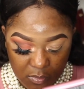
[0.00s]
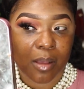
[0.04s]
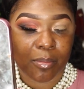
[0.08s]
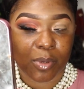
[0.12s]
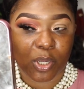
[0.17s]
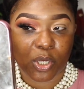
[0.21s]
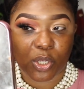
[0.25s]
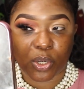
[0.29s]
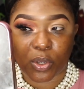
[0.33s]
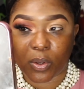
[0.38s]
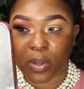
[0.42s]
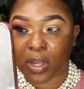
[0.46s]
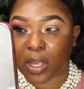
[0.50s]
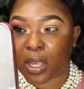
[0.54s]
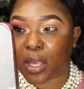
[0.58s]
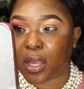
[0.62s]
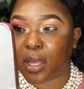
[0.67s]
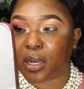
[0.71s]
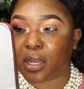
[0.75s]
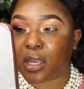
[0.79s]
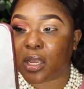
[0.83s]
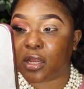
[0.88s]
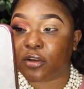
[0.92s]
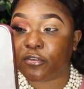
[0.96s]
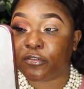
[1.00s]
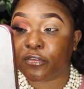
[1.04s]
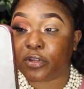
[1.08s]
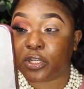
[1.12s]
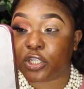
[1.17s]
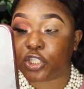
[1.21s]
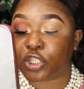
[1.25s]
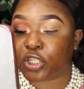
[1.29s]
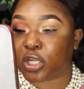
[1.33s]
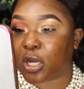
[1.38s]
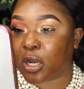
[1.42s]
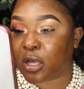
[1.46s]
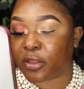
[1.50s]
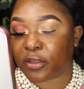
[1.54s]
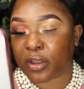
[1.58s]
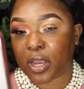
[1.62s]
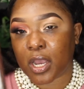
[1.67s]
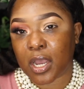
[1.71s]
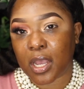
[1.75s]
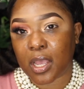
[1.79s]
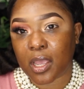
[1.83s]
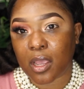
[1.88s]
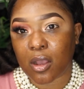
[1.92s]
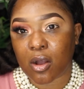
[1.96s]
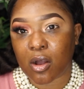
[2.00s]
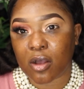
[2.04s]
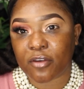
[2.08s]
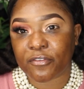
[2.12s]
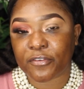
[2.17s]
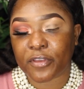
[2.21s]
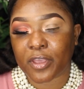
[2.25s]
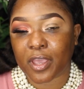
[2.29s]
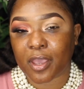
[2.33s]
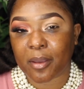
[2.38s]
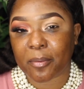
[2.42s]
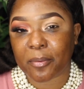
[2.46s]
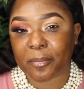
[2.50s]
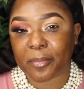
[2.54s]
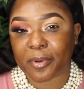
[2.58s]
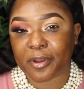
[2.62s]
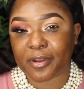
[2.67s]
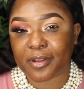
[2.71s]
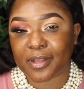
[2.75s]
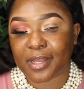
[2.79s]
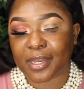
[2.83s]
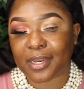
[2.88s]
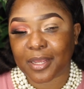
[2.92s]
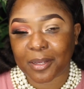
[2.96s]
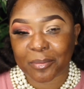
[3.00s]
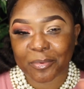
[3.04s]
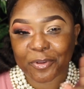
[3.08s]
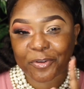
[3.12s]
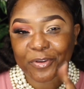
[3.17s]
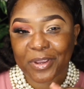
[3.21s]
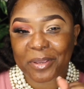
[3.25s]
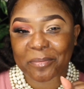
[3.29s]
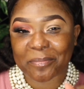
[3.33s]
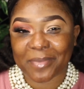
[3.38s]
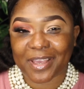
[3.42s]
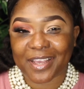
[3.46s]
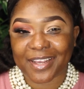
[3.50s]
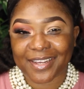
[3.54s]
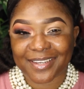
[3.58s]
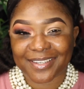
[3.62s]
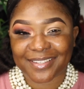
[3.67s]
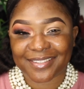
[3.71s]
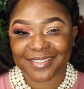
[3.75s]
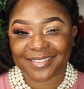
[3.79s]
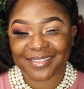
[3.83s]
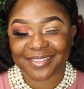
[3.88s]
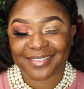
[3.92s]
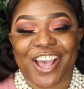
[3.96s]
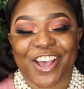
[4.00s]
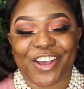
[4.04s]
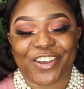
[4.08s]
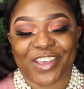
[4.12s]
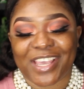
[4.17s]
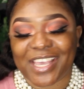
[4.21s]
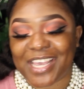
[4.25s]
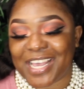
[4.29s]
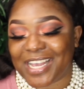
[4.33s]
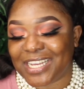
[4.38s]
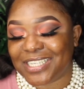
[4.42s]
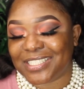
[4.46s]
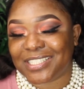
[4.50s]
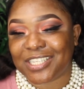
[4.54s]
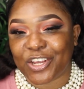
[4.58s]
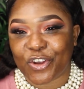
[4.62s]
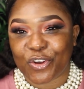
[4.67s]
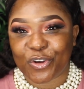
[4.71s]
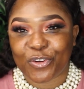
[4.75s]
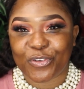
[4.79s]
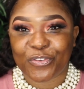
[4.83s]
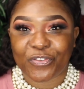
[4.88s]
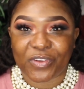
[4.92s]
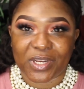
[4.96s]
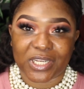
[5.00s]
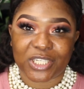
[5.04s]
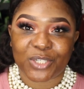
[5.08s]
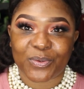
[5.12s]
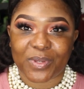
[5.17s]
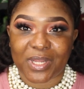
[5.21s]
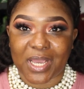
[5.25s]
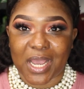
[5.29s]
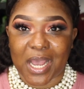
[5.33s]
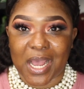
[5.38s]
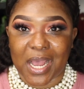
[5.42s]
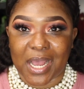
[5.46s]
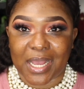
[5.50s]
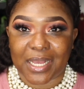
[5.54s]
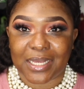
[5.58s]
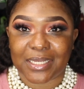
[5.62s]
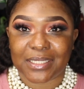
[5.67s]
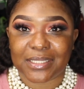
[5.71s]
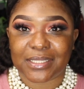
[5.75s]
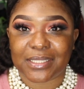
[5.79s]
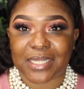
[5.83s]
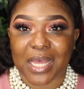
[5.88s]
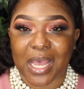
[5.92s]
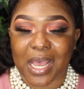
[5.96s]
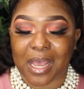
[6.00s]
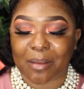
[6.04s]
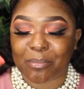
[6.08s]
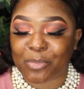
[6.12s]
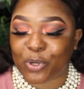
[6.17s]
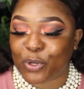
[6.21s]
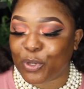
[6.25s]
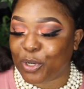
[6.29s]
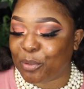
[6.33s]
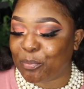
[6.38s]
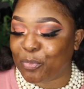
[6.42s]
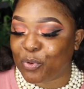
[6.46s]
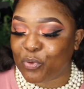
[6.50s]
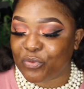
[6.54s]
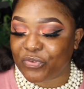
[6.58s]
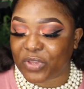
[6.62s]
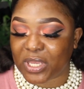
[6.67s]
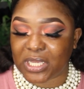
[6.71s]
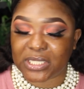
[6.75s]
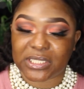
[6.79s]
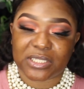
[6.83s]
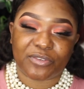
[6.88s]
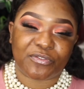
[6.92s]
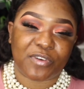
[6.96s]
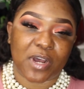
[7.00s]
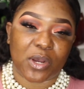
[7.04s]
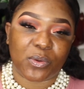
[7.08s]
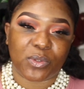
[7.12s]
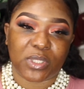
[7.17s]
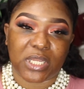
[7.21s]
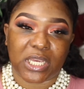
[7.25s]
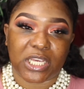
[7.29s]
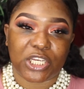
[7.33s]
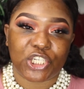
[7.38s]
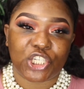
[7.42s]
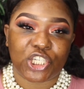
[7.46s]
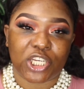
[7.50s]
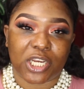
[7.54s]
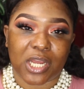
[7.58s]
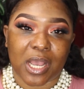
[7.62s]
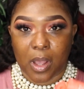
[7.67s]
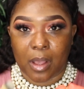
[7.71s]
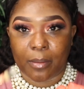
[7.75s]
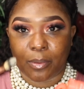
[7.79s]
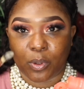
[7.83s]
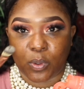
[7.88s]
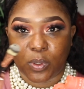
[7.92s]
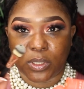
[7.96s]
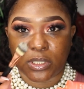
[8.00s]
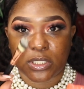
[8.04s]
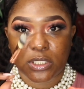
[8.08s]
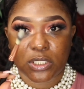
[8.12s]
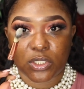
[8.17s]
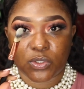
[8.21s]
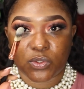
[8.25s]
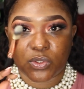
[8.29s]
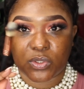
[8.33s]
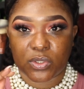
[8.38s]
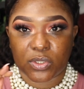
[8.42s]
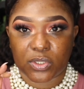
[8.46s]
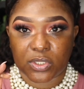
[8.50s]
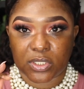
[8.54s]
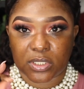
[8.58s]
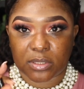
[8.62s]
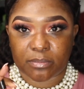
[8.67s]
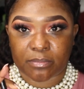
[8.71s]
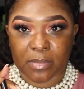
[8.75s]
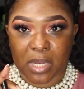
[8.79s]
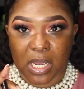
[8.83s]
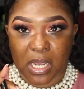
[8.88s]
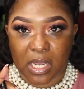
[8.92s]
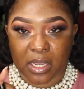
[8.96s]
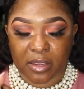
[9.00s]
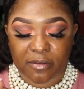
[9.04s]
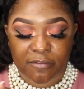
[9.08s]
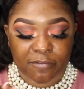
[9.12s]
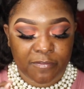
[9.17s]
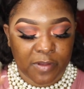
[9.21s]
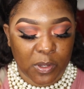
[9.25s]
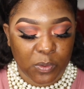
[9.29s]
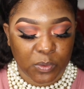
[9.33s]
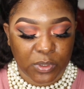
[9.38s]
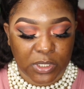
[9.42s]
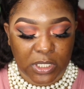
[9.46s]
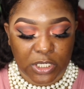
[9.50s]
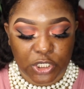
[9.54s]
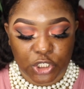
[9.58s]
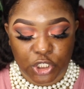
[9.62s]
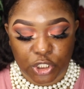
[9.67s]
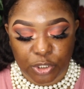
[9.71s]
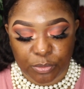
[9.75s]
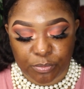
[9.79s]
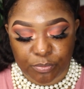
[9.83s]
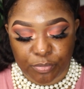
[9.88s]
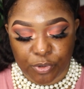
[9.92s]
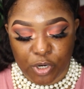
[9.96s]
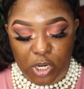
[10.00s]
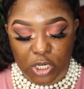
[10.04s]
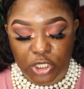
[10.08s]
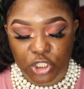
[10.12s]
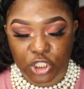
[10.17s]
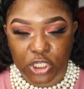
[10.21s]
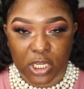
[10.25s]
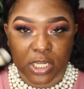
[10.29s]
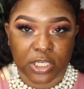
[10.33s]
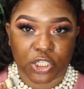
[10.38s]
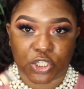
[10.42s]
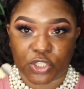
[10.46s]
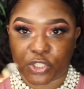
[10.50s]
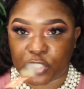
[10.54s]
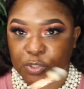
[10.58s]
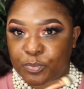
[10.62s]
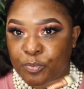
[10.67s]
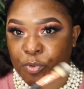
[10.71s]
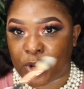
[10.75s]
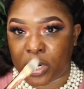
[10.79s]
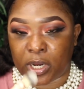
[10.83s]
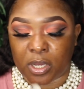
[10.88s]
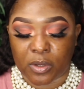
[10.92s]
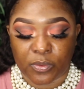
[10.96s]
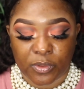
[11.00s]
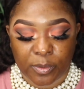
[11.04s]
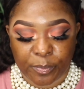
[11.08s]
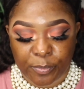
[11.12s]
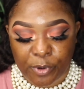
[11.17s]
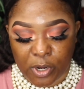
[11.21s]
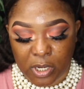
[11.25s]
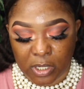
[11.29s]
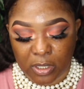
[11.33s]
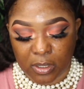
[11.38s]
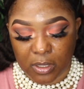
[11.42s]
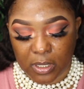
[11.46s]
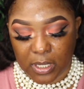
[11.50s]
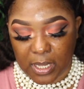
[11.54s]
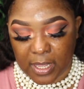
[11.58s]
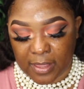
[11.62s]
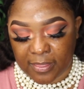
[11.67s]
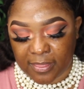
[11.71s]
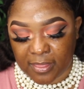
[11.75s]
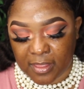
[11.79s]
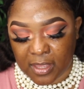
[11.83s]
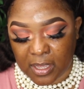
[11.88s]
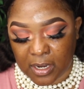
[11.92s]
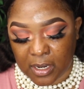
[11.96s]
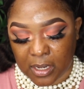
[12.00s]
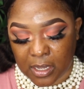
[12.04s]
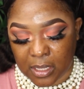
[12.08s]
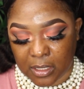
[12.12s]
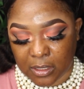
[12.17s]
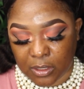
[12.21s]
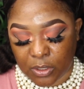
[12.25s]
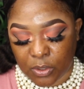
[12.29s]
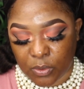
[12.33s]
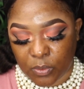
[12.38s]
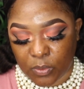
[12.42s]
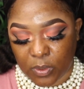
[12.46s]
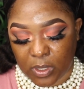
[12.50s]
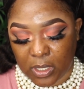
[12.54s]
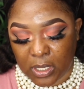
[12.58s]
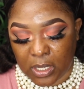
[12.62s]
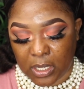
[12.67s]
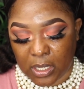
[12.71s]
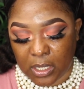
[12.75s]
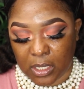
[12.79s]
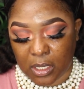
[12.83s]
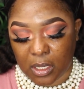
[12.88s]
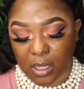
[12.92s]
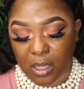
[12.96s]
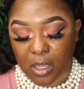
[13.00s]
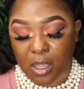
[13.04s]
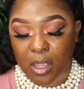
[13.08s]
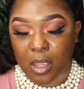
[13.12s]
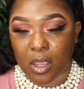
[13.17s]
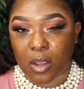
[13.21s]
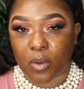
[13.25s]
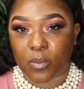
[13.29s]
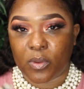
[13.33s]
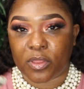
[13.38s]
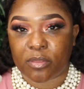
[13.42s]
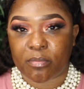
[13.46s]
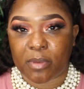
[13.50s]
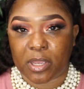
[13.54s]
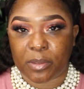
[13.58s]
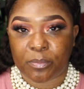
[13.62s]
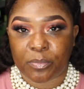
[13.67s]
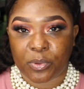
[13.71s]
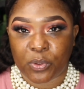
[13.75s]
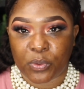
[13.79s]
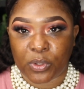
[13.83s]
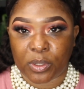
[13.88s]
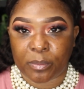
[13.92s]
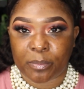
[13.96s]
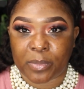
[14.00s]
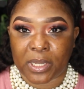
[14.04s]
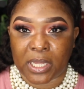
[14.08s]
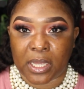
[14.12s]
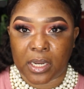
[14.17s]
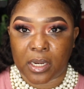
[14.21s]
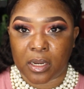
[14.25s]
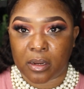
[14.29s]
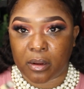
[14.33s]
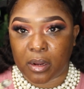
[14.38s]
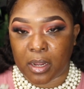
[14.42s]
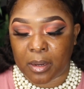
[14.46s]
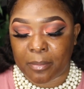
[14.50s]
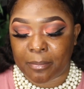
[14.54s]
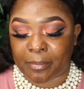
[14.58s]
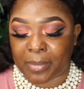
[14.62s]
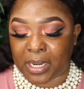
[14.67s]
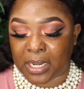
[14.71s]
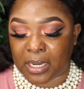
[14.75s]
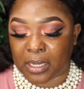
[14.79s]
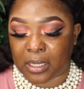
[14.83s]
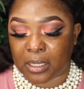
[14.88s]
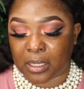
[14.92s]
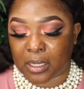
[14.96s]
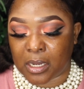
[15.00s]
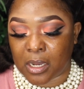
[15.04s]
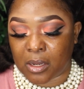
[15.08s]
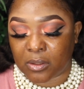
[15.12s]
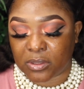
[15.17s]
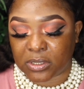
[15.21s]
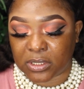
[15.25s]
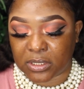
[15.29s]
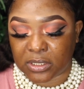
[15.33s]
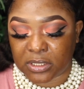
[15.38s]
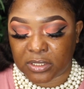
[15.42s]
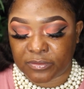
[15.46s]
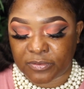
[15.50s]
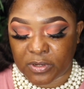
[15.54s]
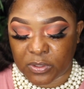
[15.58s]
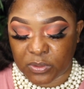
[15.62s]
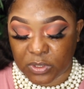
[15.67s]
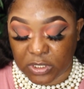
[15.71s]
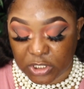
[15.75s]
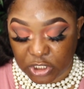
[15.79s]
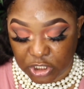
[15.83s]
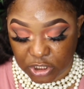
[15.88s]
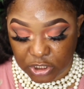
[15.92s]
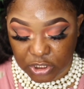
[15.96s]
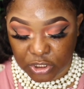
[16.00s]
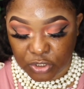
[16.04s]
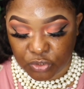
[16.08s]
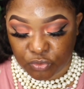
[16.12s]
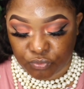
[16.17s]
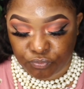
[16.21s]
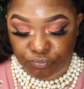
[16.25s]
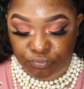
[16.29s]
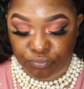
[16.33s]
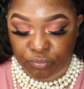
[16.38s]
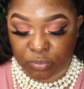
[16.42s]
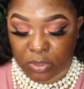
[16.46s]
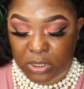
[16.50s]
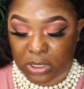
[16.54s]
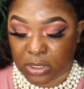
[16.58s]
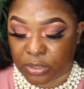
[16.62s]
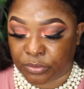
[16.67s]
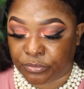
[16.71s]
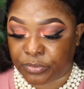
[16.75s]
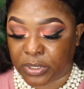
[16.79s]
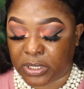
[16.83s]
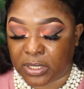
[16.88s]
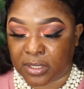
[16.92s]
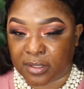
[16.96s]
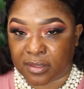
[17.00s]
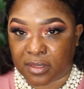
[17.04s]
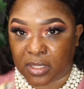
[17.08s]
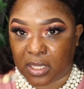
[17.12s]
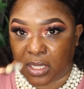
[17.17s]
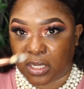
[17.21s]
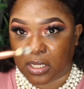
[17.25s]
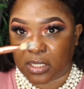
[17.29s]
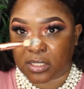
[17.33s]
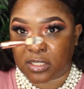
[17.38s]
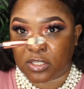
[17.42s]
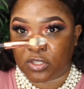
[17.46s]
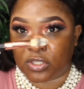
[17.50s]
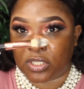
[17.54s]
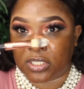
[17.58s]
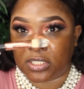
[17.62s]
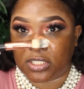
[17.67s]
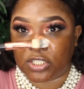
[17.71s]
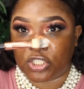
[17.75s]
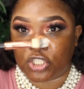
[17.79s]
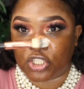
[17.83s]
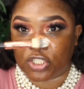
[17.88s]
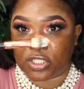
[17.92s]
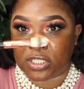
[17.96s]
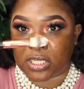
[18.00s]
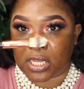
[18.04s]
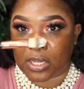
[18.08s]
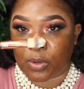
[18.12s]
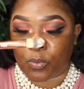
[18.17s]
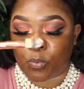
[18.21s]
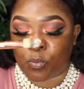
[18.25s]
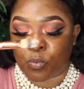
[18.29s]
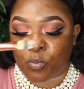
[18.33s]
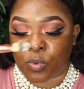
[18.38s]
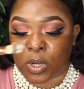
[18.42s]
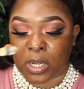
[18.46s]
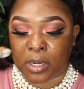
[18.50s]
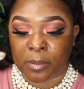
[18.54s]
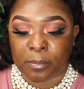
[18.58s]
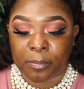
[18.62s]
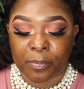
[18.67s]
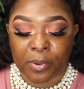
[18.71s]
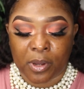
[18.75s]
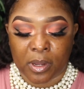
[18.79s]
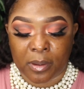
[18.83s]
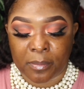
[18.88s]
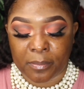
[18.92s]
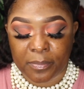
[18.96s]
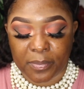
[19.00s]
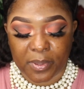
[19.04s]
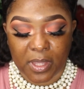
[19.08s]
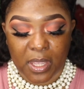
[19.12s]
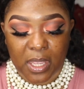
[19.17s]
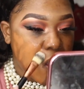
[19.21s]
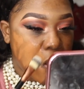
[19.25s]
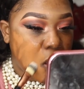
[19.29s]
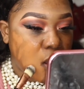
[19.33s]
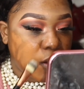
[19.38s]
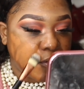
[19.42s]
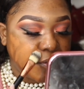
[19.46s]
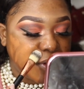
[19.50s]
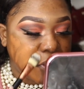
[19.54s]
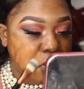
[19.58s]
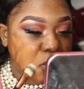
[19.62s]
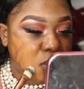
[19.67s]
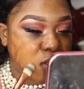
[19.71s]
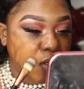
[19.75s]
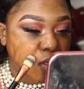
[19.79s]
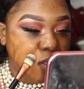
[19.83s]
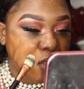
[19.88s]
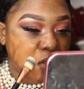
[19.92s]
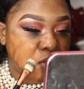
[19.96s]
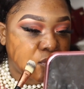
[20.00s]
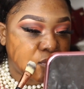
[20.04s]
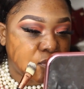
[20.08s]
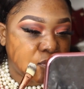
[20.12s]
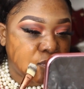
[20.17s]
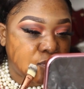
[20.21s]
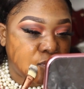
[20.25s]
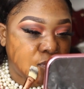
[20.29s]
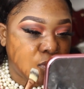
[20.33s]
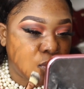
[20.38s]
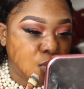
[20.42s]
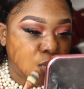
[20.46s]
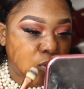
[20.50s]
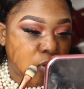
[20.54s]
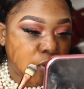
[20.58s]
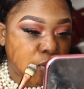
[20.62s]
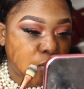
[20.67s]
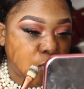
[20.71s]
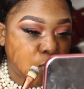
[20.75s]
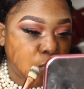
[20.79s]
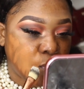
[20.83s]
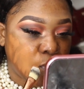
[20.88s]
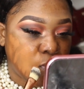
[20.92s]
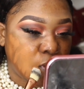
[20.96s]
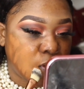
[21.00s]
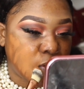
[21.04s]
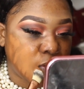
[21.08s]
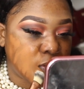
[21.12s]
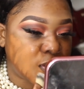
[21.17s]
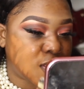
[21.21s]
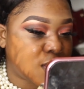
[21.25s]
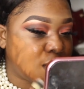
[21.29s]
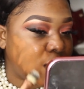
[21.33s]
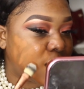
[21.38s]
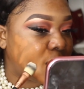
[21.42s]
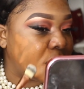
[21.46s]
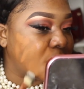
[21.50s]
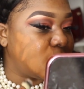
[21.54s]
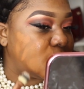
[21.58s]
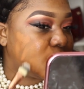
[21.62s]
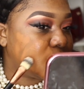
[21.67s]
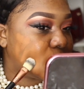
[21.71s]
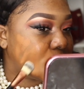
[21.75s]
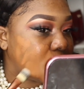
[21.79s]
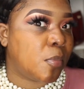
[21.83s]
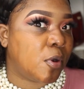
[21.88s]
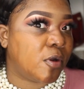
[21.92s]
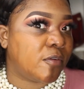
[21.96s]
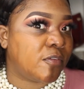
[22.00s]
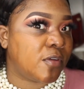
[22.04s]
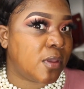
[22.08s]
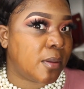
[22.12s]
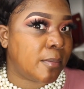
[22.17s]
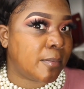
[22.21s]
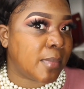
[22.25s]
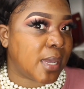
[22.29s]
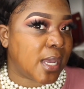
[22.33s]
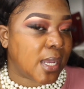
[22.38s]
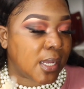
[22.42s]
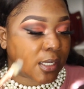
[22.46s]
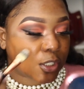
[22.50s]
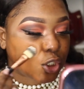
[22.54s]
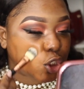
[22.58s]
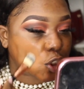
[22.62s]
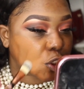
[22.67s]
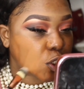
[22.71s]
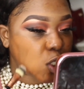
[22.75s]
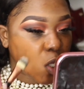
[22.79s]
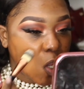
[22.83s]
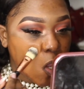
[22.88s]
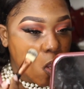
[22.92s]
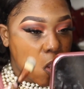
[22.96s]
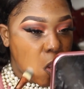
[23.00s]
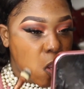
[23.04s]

I'm gonna go ahead and finish the other eye off camera and I'll be right back. Okay guys, so finish with the eyes. I'm gonna move into foundation. I'm going to use my foundation brush and just spread out the product, and then I'll go in with my beauty blender and blend it out because this foundation is really, really thick. So this is just like one pump. I already done a review on a wear test. Perfect match.